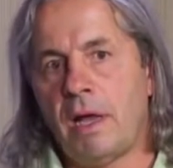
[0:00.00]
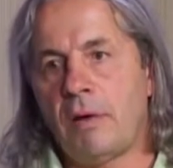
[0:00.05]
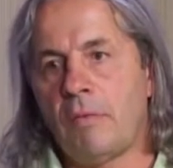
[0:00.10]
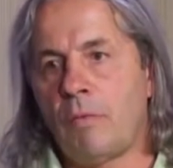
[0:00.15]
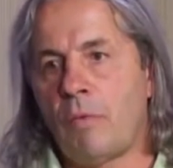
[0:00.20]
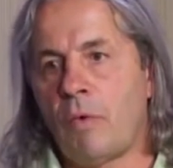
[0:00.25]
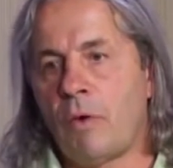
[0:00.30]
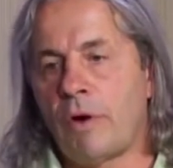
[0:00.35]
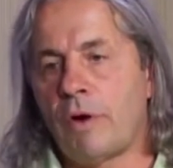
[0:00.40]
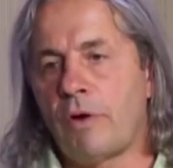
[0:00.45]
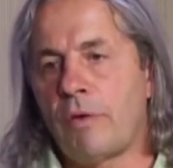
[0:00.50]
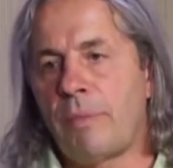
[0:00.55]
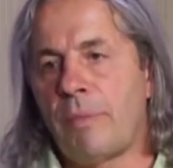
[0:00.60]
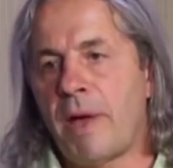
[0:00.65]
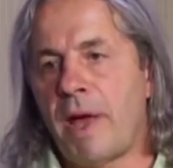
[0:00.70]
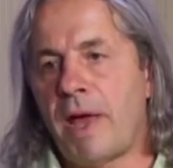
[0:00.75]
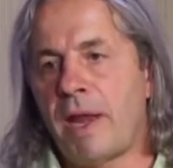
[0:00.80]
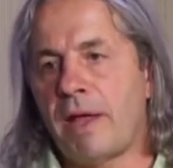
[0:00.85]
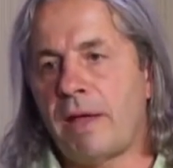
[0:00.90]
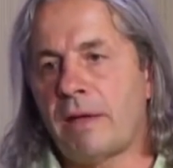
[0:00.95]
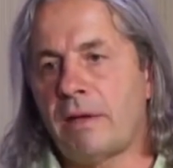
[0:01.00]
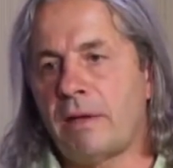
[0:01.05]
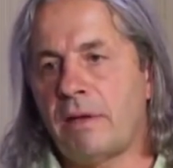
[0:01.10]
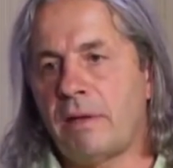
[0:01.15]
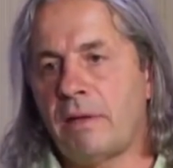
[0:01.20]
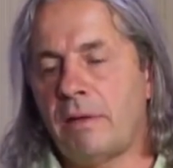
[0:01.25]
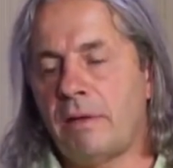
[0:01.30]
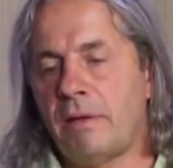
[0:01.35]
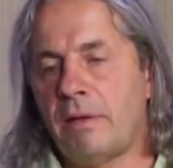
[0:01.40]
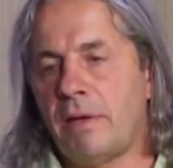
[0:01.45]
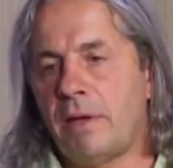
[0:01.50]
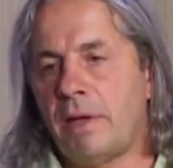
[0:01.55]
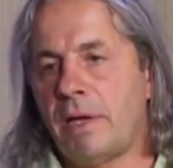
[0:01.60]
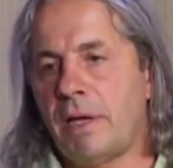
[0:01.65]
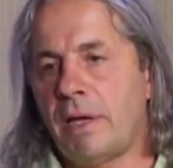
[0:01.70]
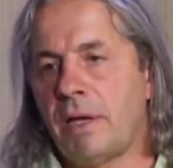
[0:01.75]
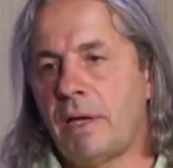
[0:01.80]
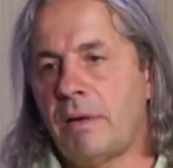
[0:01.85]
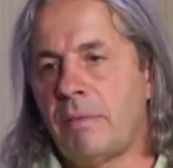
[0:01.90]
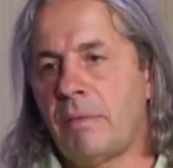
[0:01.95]
And Warrior panicked.
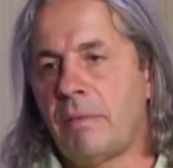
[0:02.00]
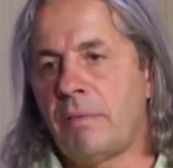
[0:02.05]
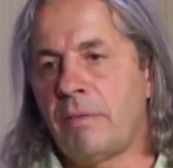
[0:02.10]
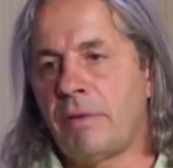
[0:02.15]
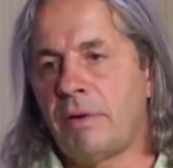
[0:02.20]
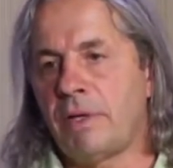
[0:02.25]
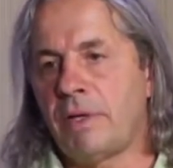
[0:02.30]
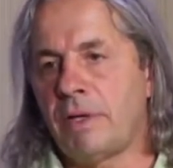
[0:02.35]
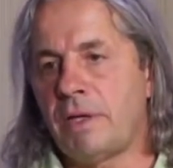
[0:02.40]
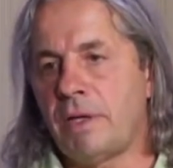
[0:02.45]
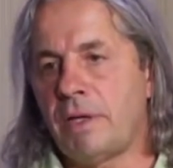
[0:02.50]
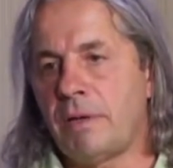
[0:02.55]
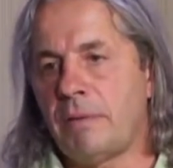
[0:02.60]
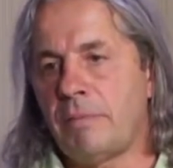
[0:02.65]
And I remember he,